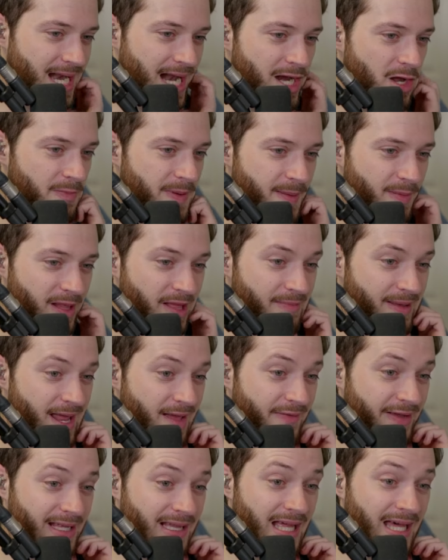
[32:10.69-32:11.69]
I know people have been
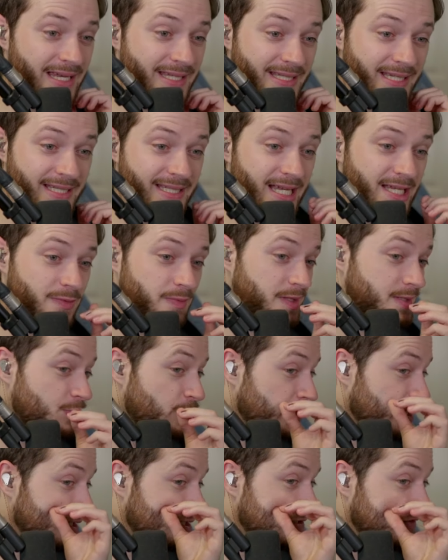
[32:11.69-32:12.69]
having a lot of success with
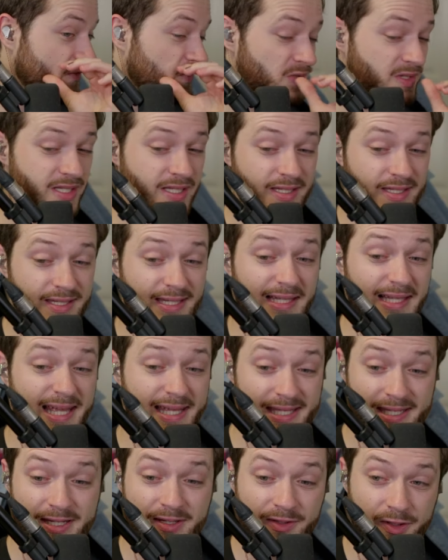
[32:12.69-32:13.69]
Spriggans versus
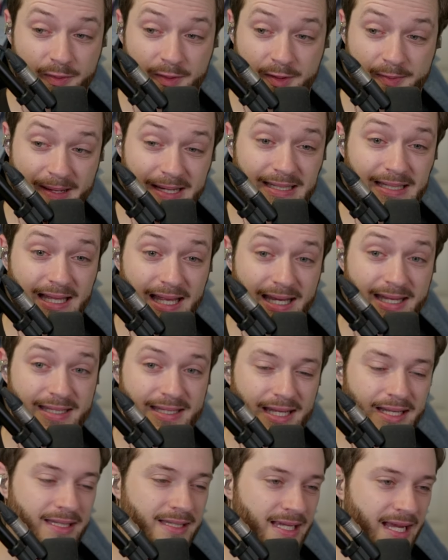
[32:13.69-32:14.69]
Celestials, which makes a lot of
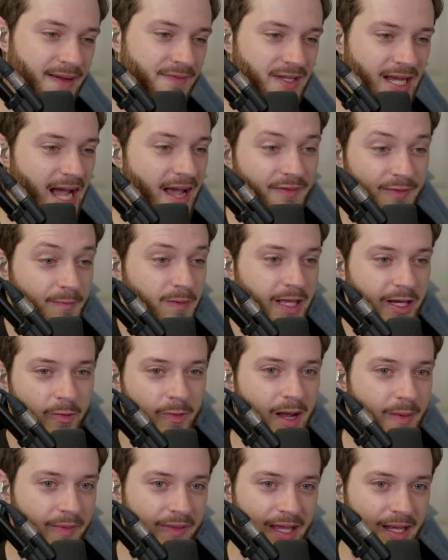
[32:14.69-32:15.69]
sense. I have to, I haven't played
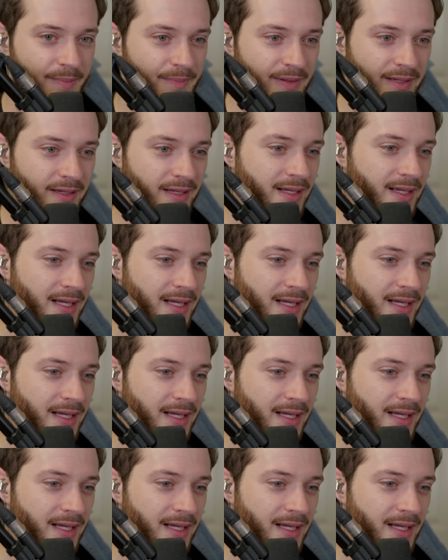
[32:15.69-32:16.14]
around with that, but